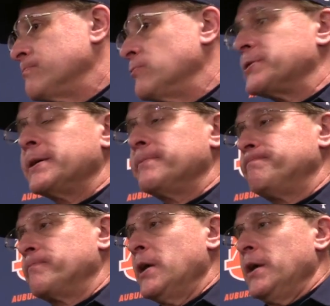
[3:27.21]
What's
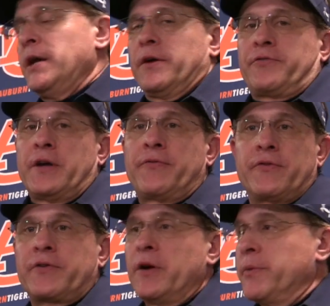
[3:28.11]
that? Yeah, Seth
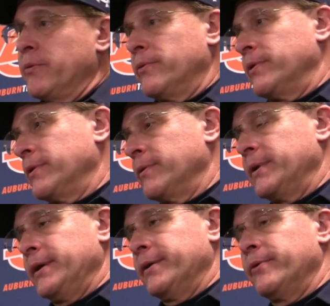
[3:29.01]
is coming on. I
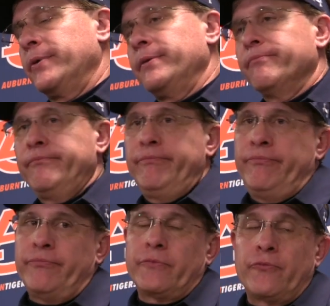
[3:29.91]
mean, you know, we
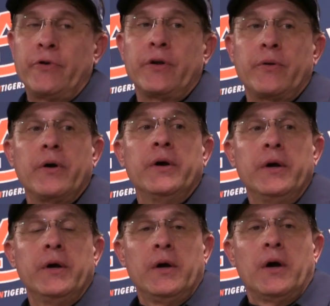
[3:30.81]
really
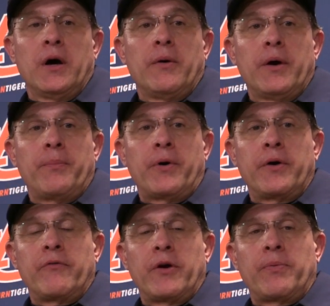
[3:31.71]
a
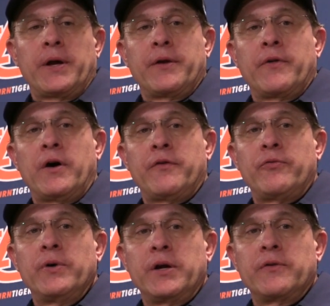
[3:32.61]
part of our plan in the
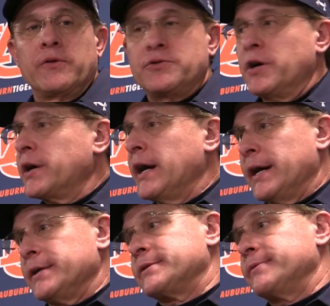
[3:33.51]
off week, those young
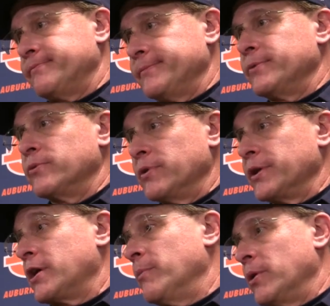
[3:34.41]
guys were
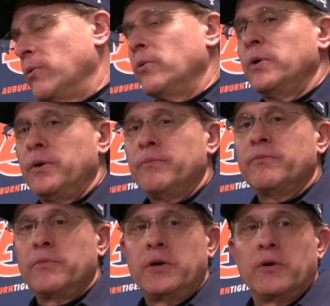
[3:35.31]
really coming on, and
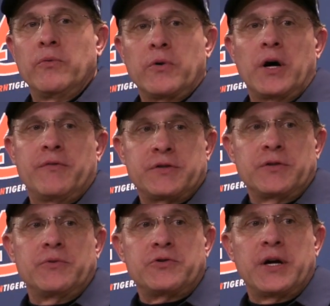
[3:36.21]
you know,
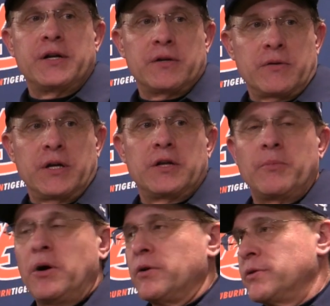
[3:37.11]
obviously we tried to get the
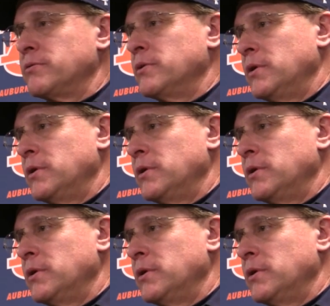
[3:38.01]
ball to